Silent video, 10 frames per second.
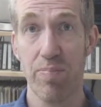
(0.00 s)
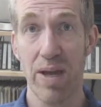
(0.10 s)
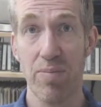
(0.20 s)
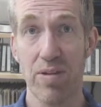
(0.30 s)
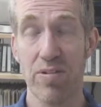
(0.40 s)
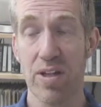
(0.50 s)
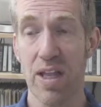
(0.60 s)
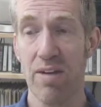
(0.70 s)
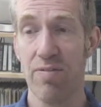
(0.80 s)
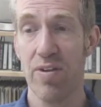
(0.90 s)
babies to
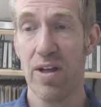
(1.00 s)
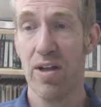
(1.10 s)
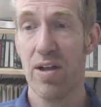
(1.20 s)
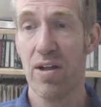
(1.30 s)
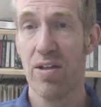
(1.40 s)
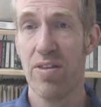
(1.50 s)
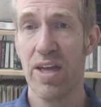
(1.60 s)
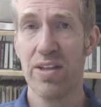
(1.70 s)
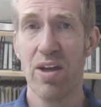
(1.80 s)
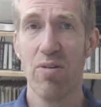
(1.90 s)
live,
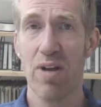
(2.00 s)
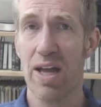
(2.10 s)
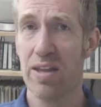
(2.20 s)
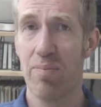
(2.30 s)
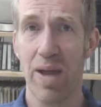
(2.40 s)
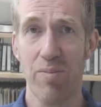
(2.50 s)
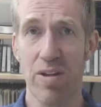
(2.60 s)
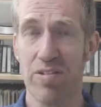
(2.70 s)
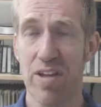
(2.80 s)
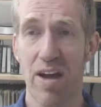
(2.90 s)
then don't let the
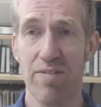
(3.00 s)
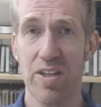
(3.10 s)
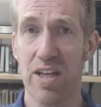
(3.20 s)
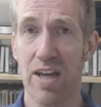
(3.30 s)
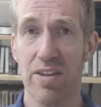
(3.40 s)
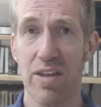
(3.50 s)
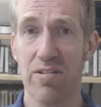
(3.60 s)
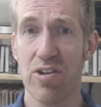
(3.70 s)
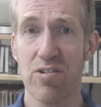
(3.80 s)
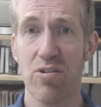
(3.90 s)
baby starve to death.
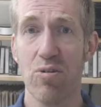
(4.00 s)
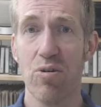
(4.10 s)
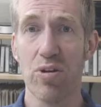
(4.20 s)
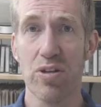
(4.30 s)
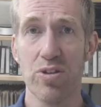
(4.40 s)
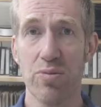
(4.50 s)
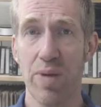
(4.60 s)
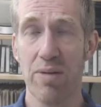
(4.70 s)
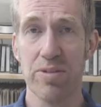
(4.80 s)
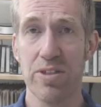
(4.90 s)
That's just cruel. You
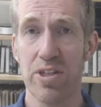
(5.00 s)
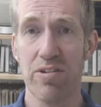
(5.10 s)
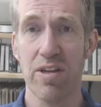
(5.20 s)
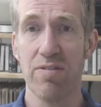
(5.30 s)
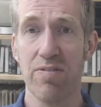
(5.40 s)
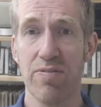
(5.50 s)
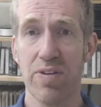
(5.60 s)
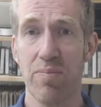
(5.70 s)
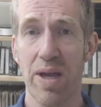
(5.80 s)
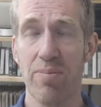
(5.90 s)
should be able to just give
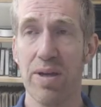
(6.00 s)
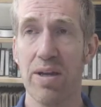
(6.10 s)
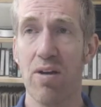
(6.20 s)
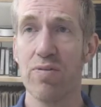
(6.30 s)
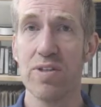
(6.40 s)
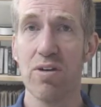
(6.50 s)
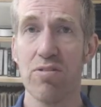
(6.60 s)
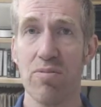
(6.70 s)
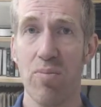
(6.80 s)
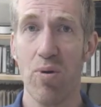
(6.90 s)
the baby an
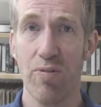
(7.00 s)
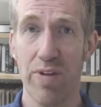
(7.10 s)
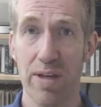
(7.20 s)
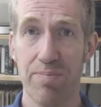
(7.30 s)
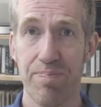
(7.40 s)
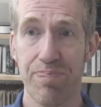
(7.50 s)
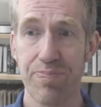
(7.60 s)
overdose of morphine.